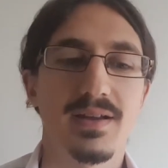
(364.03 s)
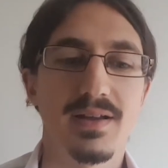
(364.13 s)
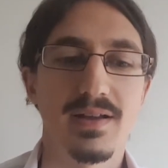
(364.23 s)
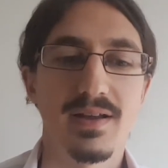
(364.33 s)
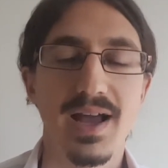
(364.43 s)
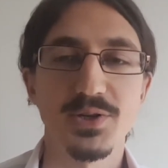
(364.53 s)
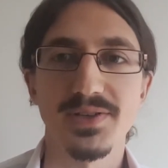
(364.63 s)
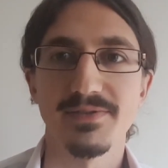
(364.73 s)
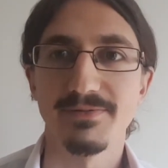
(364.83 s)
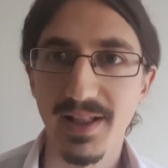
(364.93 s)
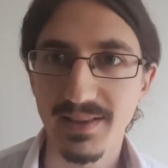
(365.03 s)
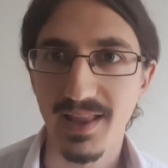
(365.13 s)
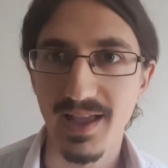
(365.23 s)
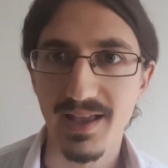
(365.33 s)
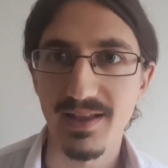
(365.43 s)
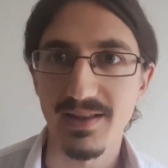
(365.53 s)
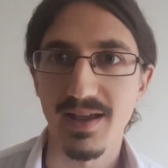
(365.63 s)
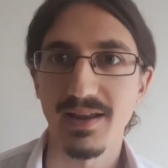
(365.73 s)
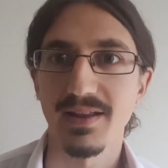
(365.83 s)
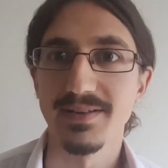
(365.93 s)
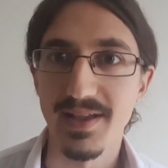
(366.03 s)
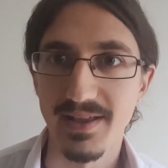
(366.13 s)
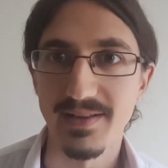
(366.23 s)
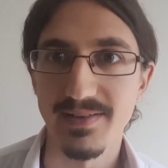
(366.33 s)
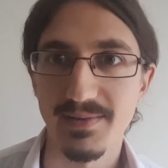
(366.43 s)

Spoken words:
I just felt like it and I did it.